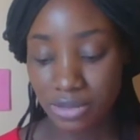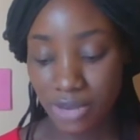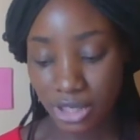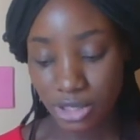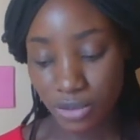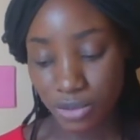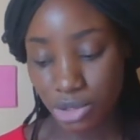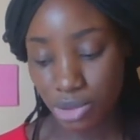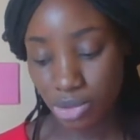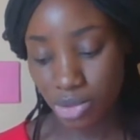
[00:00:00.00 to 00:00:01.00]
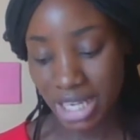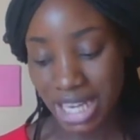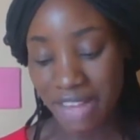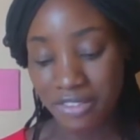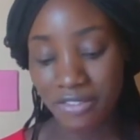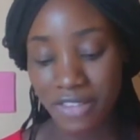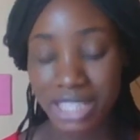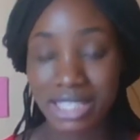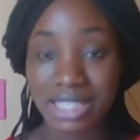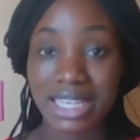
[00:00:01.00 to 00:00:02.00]
factor of children
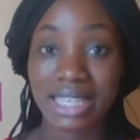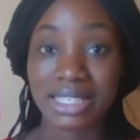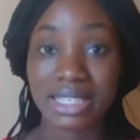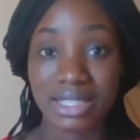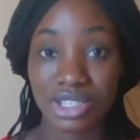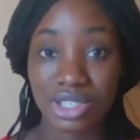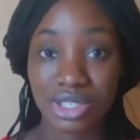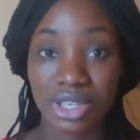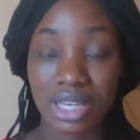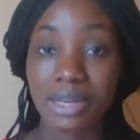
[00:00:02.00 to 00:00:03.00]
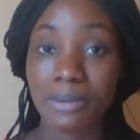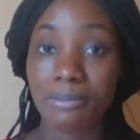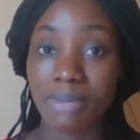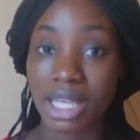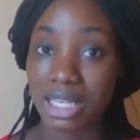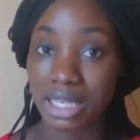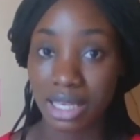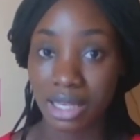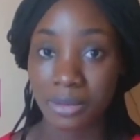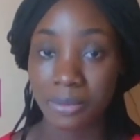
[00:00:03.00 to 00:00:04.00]
affects their
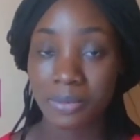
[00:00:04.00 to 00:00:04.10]
decision-making.